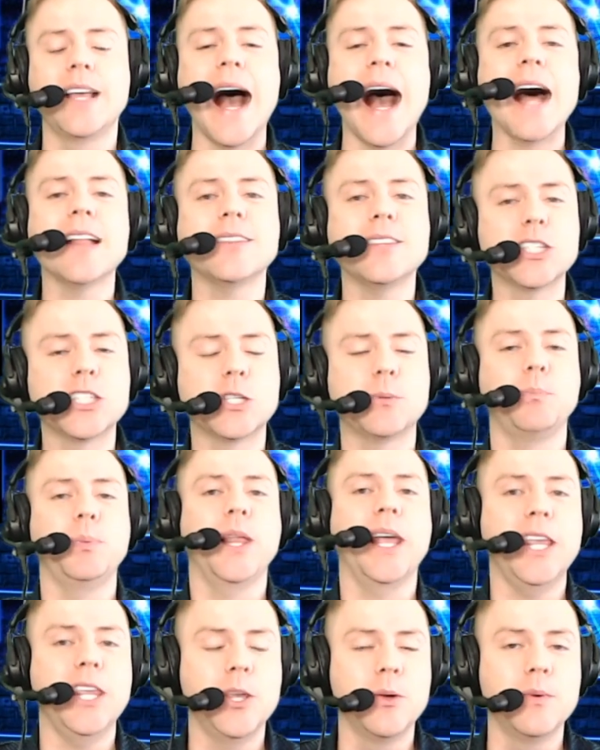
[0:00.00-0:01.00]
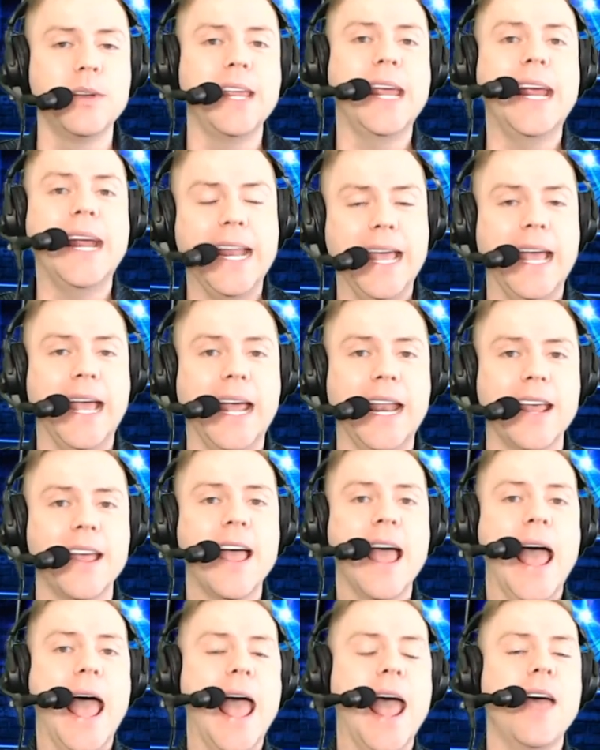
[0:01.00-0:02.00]
got the split you needed,
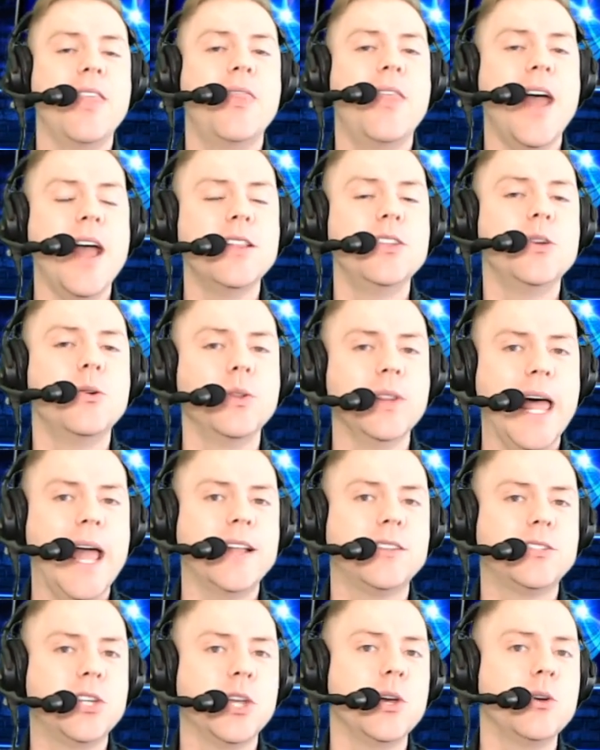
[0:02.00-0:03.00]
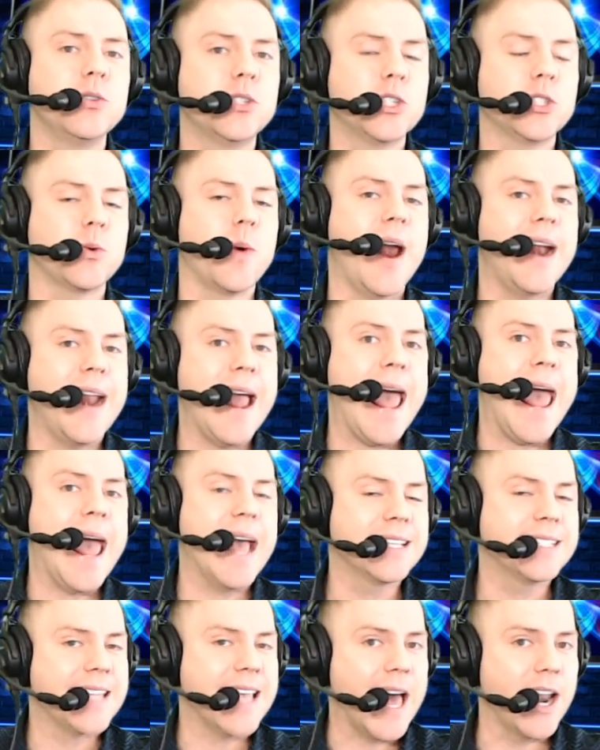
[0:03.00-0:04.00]
and then you lay 2 straight
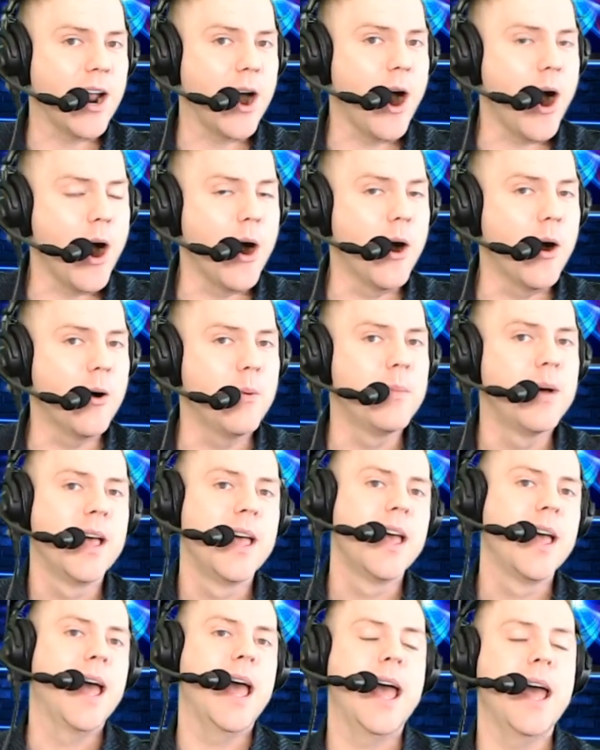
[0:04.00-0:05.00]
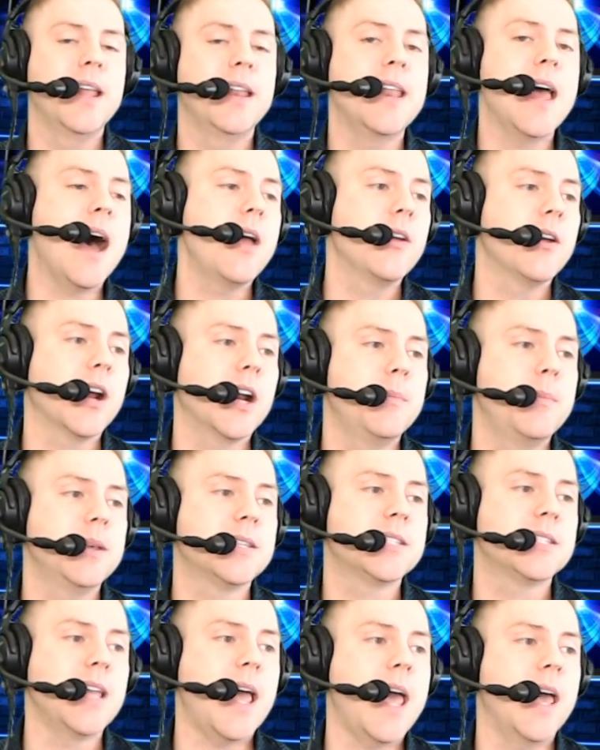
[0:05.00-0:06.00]
eggs at home, and now you're going to be
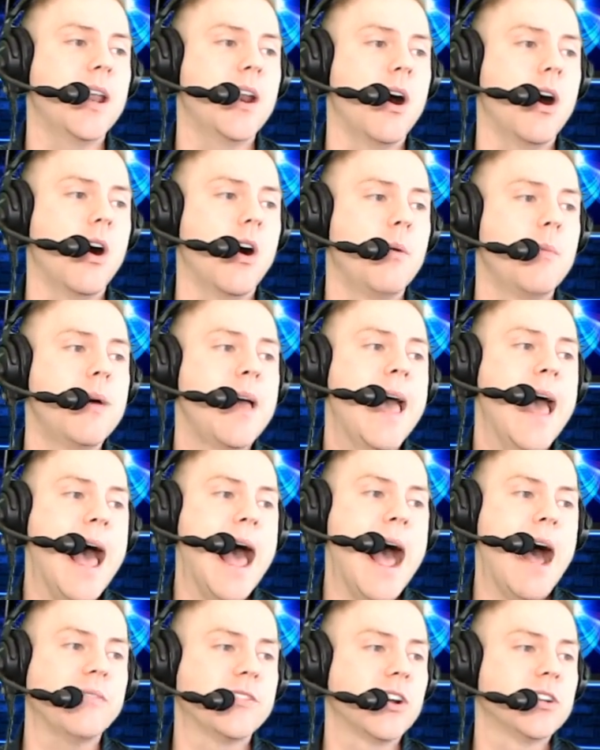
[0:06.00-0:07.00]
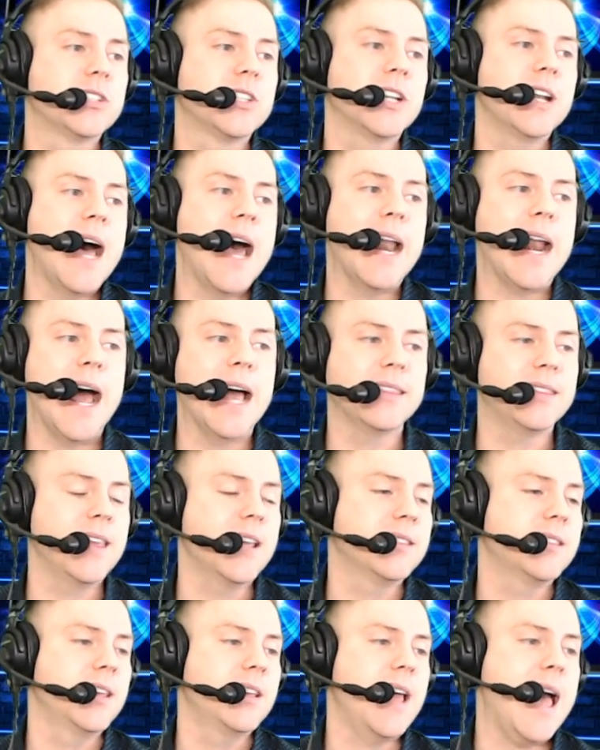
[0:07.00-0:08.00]
staying home after tonight. I
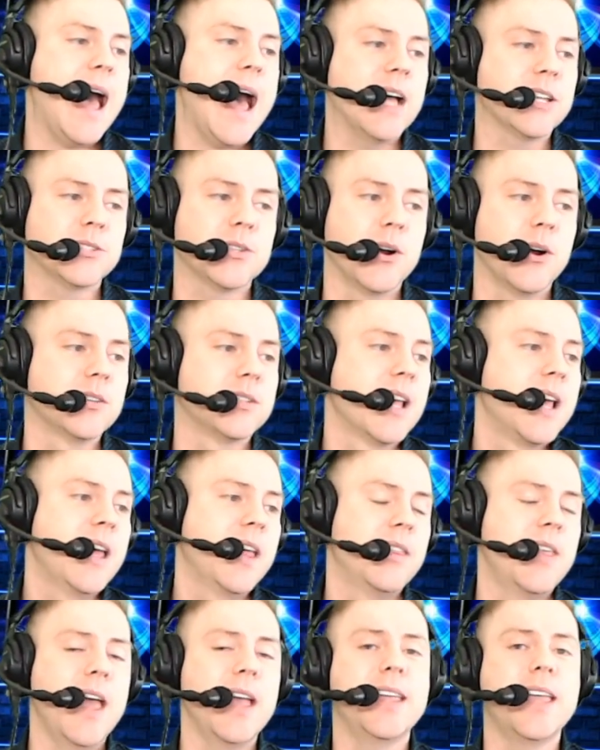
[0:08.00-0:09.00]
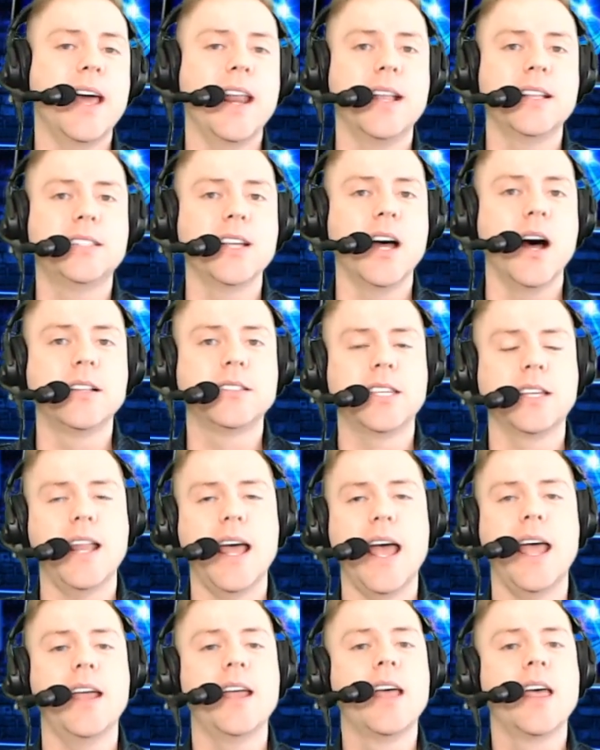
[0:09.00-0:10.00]
think the Astros, they get it done
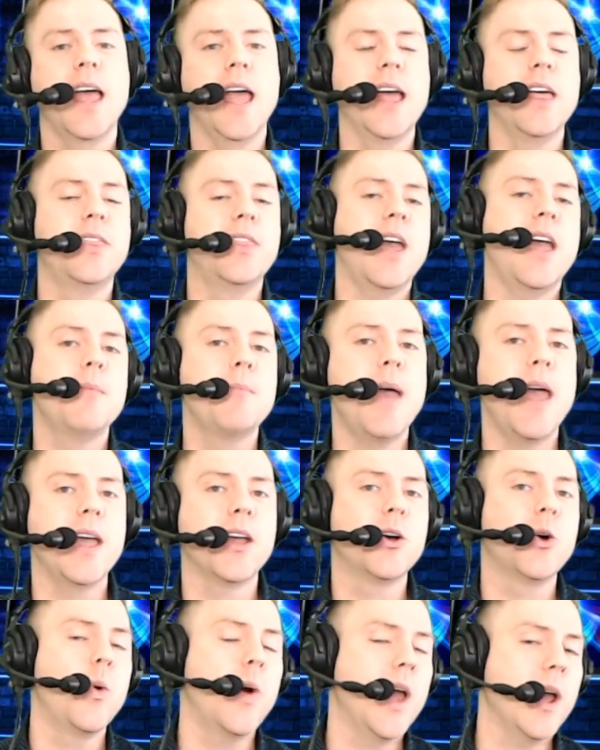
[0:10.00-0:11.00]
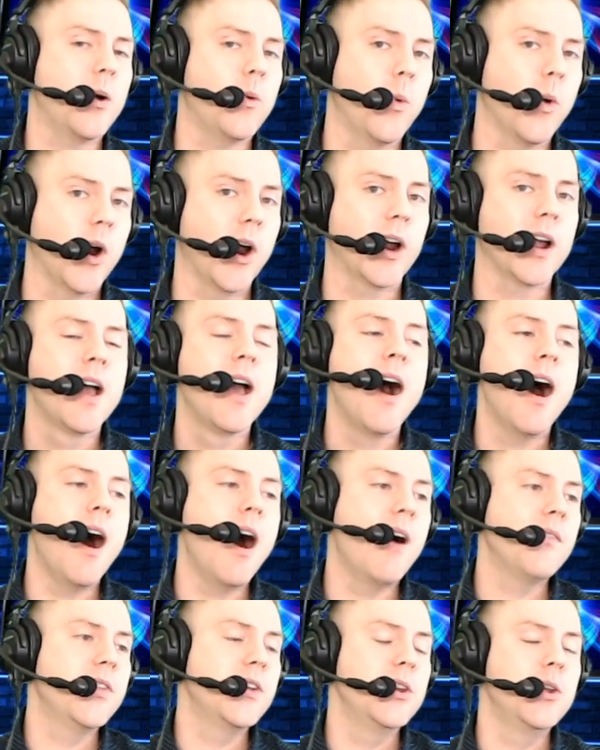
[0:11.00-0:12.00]
today, and they make quick work
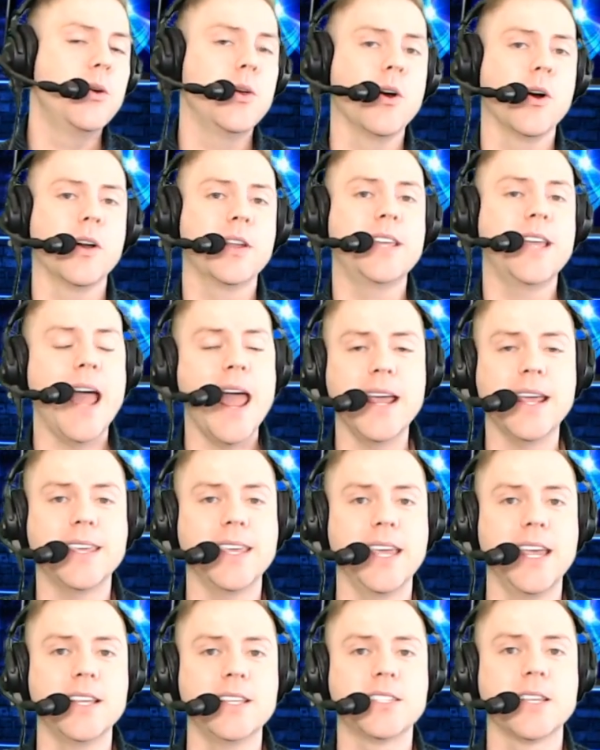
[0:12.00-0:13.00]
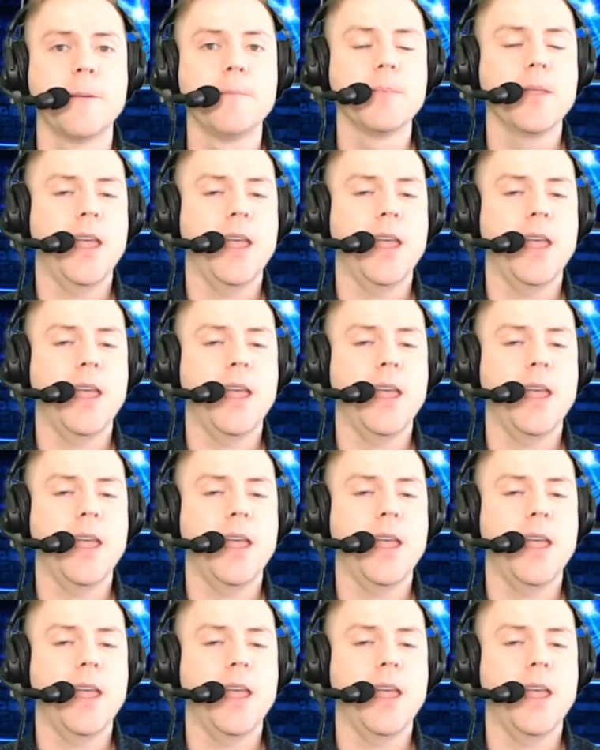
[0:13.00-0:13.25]
of the New York Yankees.